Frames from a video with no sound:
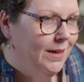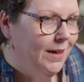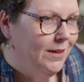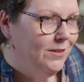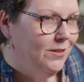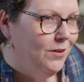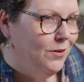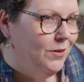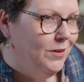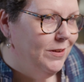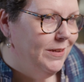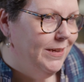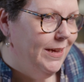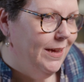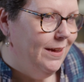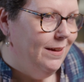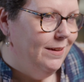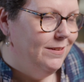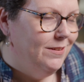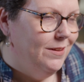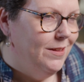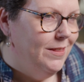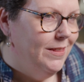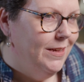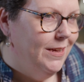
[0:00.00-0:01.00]
I don't
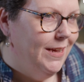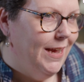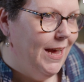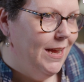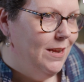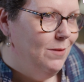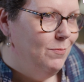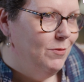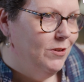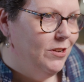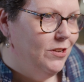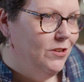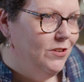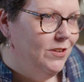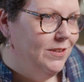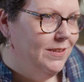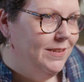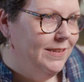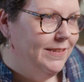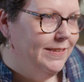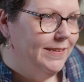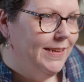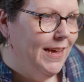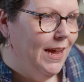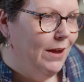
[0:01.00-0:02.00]
think anybody should
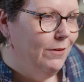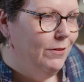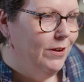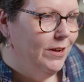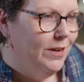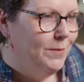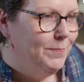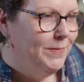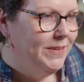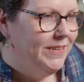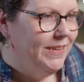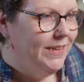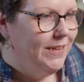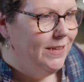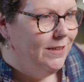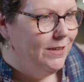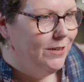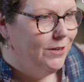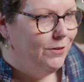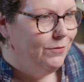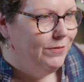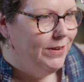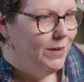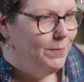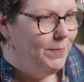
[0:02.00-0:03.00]
discount a particular
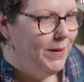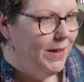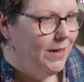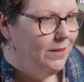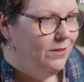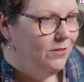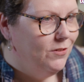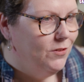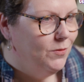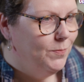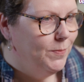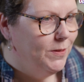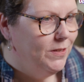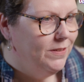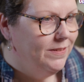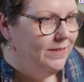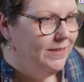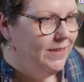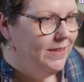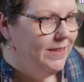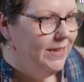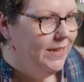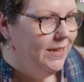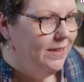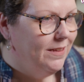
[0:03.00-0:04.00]
career path just because
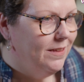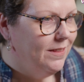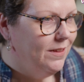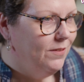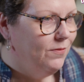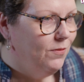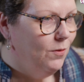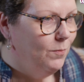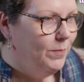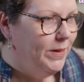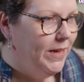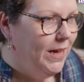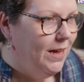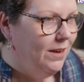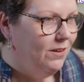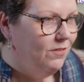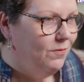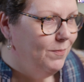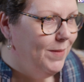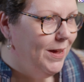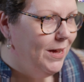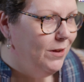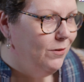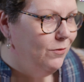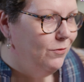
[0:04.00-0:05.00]
they think that they're from the Isle
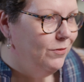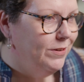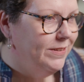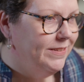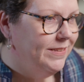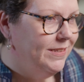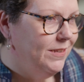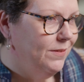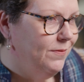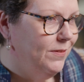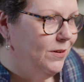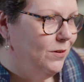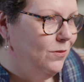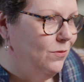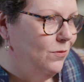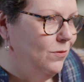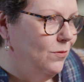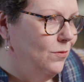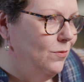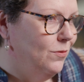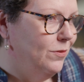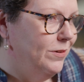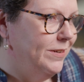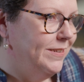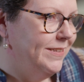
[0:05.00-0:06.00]
of Man, or it's
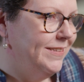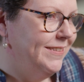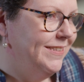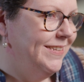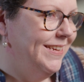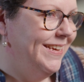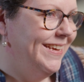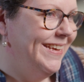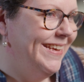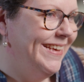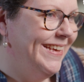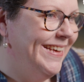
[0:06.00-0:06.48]
difficult, or it's